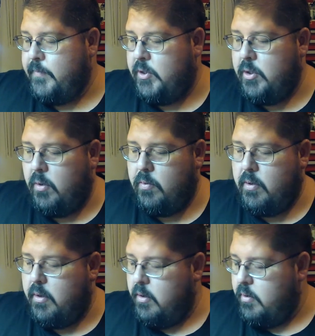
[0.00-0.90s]
Don't
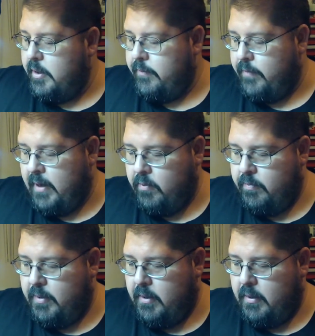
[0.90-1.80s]
know if that would
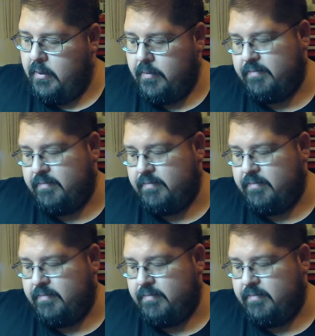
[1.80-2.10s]
be